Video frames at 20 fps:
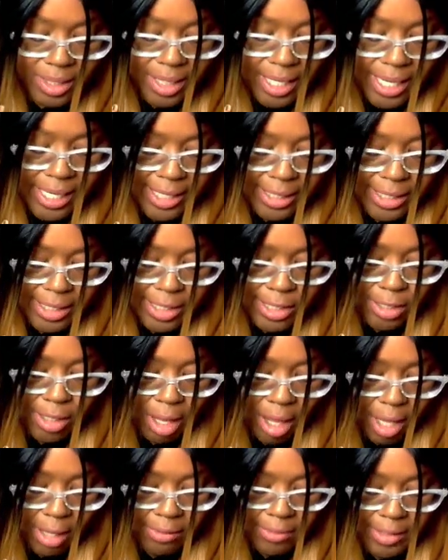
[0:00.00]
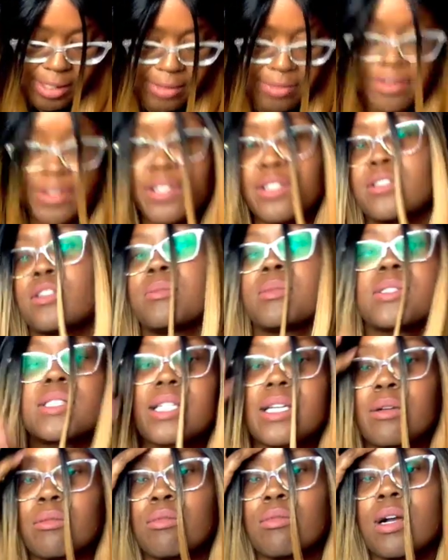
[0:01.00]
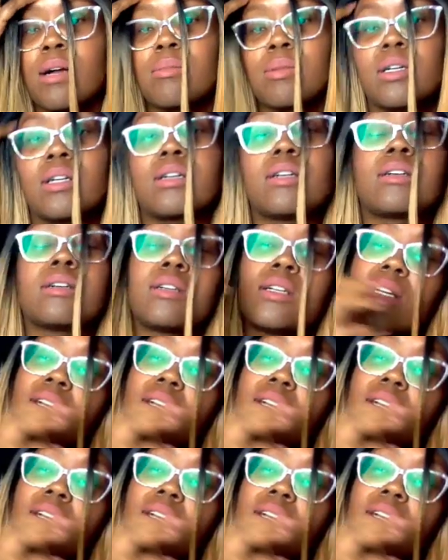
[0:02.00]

And it's soft. It feels almost like rubber,